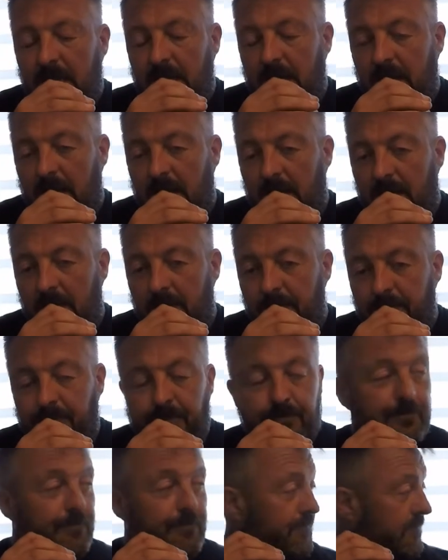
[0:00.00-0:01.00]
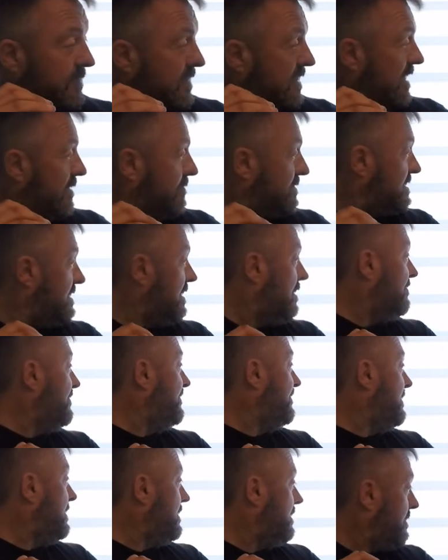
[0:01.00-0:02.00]
Um, kept
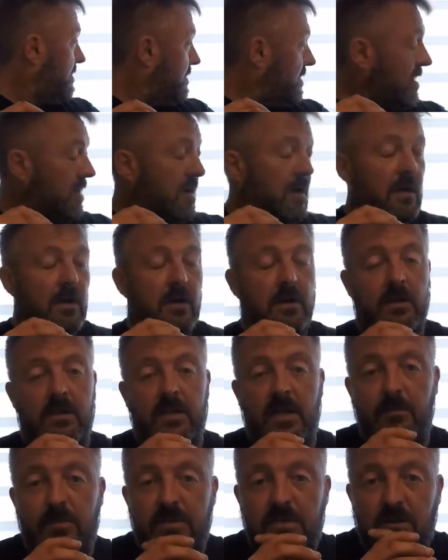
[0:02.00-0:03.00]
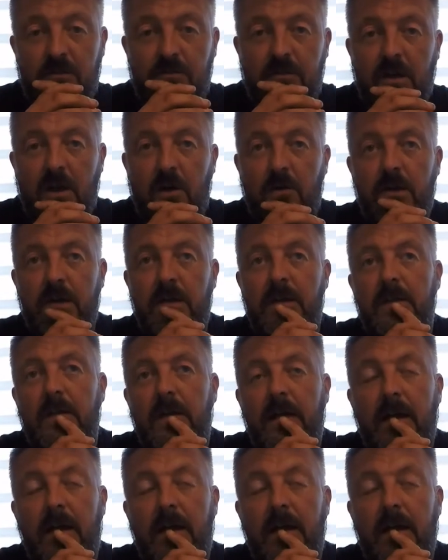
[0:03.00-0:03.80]
myself uh, kept myself going,